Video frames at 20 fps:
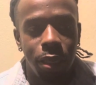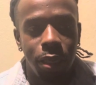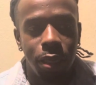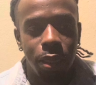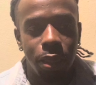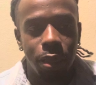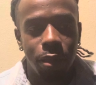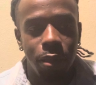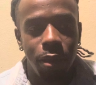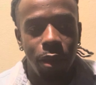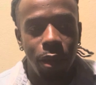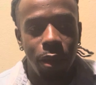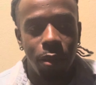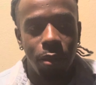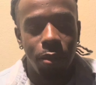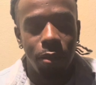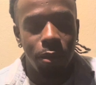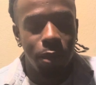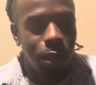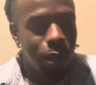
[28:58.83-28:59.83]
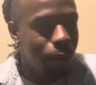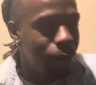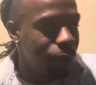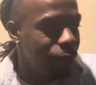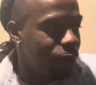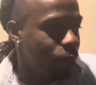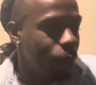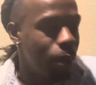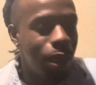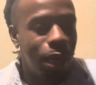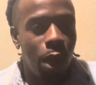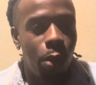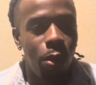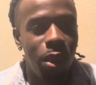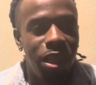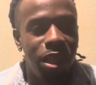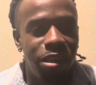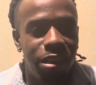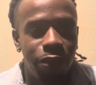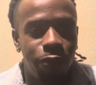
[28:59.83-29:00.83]
There was one that
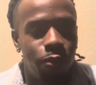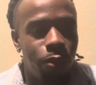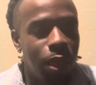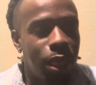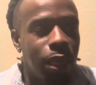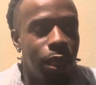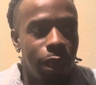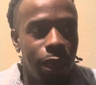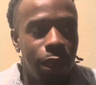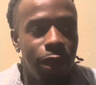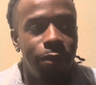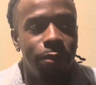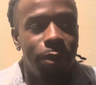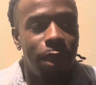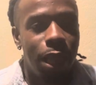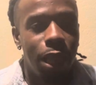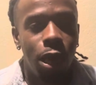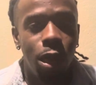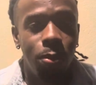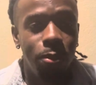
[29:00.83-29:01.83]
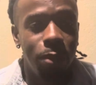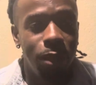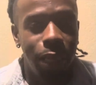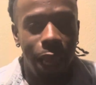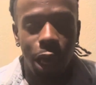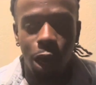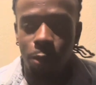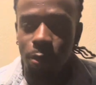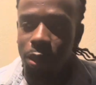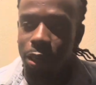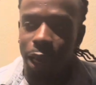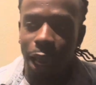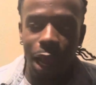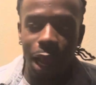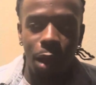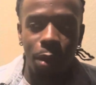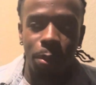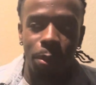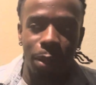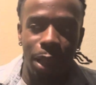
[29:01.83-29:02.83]
really loved me and held me
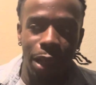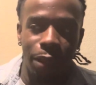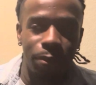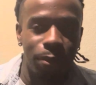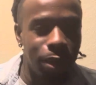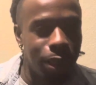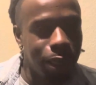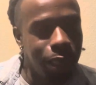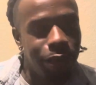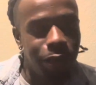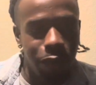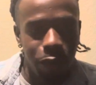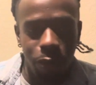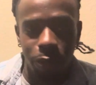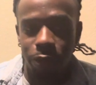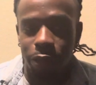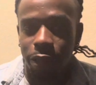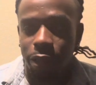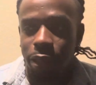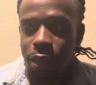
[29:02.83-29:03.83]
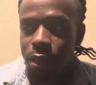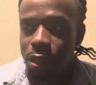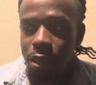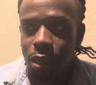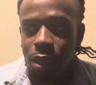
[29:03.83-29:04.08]
down, but that's because she was a